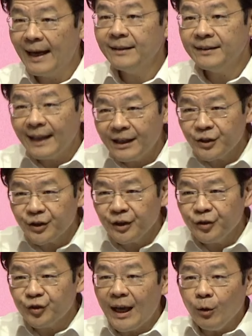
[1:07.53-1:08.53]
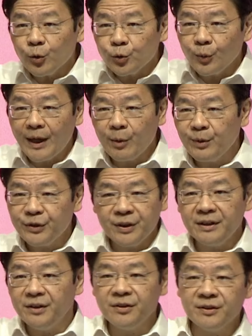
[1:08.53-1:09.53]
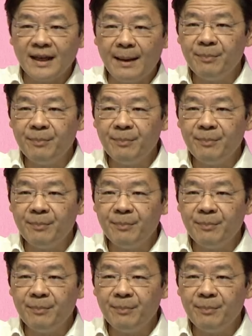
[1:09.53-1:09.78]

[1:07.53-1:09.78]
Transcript: And tensions elsewhere, we say this is